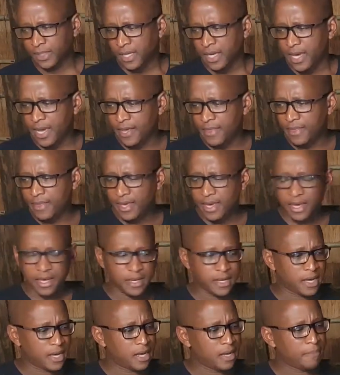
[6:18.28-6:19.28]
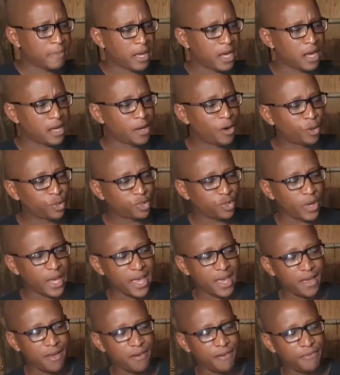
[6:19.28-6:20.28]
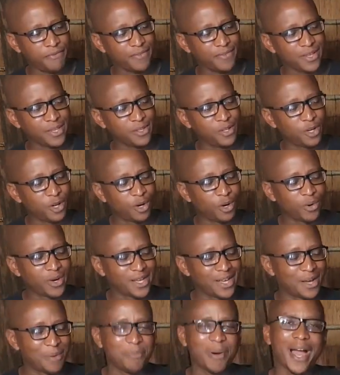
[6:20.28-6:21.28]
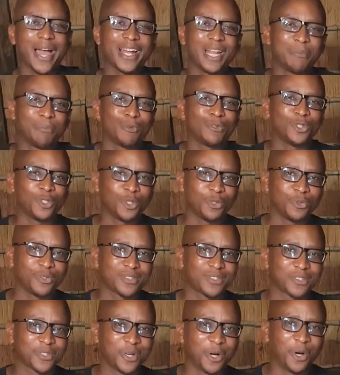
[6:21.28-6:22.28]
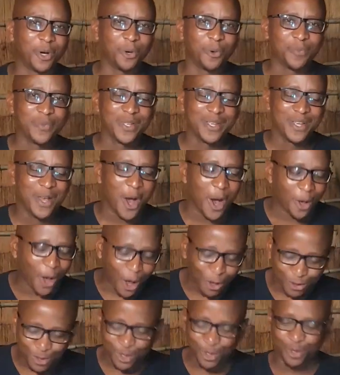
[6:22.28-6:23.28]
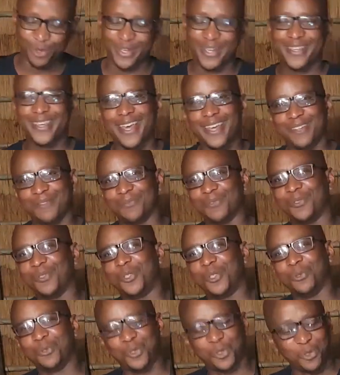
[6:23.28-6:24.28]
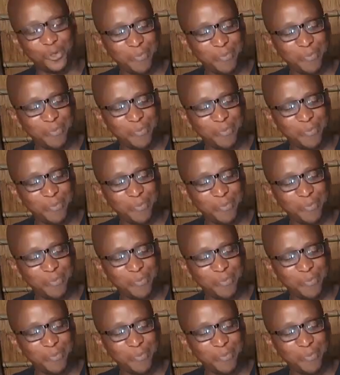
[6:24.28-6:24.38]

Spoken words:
And then I also have, pineapple juice. So also, again, due to